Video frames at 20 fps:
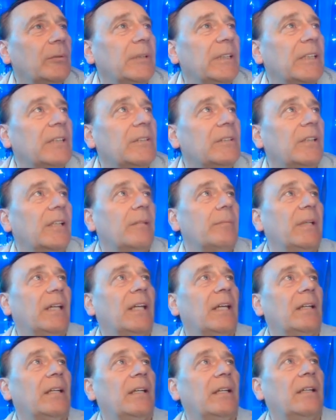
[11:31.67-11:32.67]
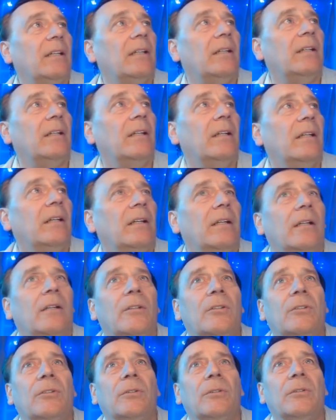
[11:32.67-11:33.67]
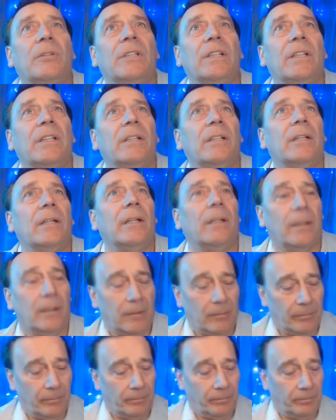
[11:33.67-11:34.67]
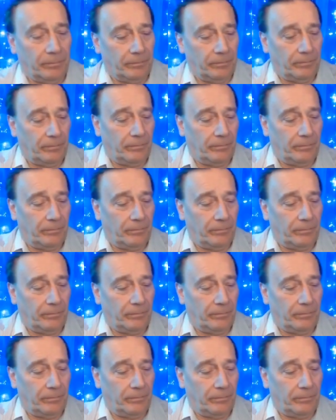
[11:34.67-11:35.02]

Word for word: do with it. So let me get here to the um,